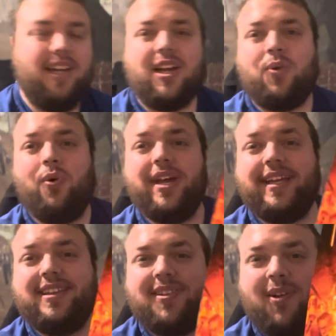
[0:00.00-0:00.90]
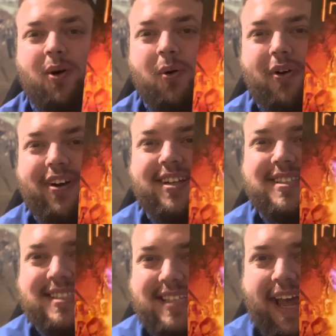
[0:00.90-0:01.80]
Quentin Lord
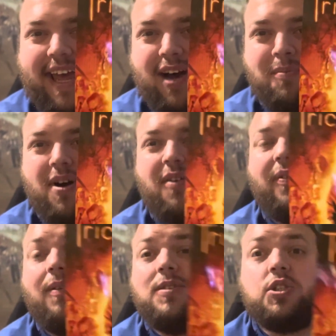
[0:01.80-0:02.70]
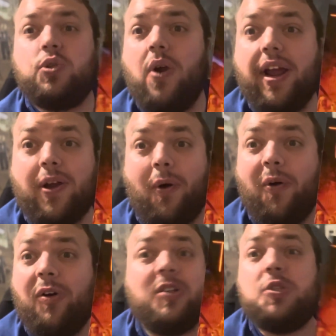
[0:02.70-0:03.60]
Sam from Trick
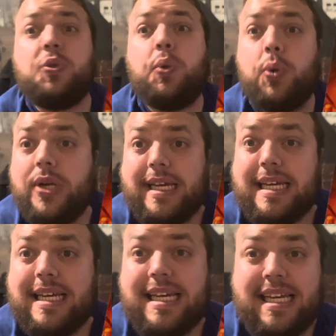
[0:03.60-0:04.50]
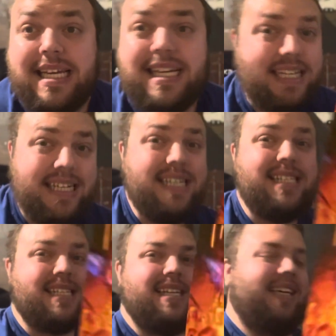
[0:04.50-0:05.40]
'r
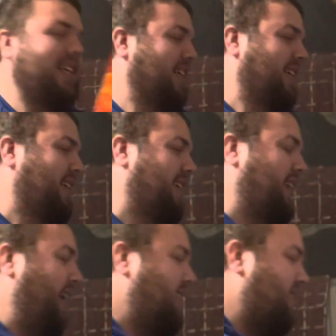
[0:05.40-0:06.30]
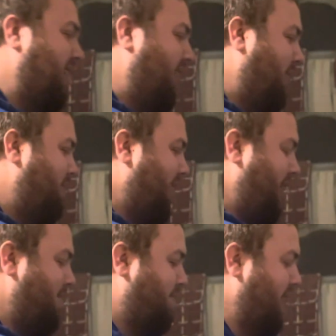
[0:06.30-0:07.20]
Treat. Let's go,
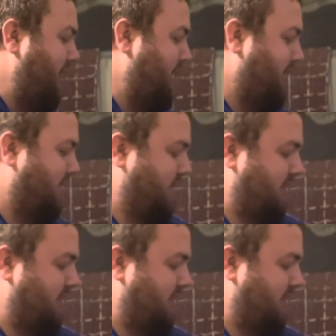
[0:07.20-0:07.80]
baby.